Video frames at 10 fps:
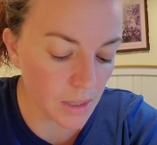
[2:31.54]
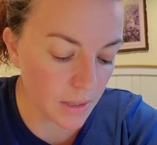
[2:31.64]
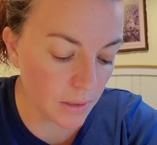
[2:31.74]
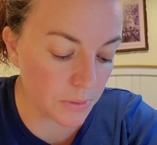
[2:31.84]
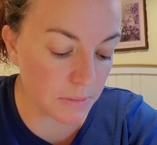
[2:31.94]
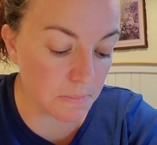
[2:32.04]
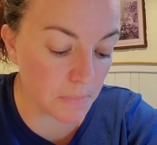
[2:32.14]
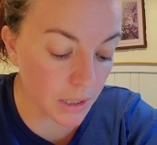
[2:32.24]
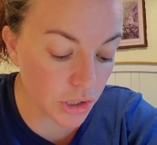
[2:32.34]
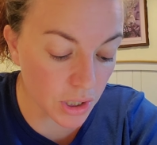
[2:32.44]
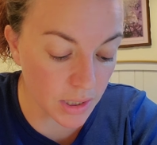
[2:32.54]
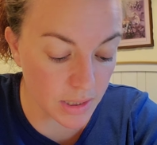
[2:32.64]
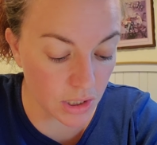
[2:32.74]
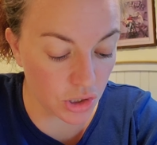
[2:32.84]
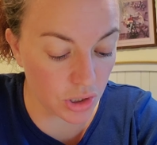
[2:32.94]
there was much
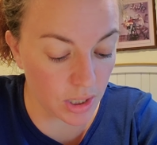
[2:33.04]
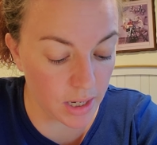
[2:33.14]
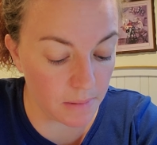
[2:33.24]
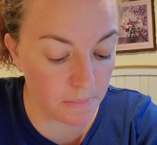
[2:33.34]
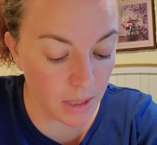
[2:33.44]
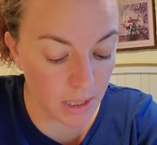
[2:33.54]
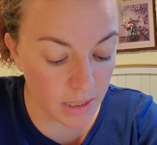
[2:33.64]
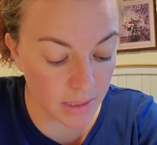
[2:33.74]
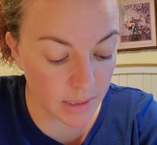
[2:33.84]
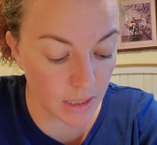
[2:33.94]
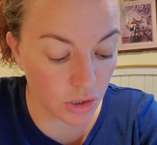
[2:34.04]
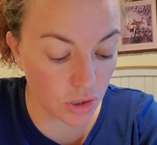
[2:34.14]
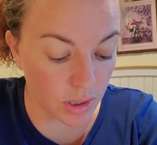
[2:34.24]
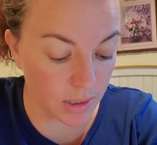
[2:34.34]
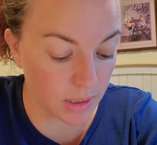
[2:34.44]
contention and many
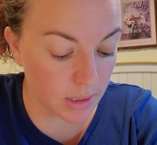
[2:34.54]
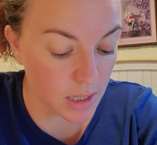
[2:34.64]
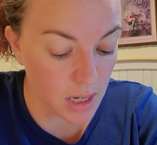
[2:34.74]
dissensions,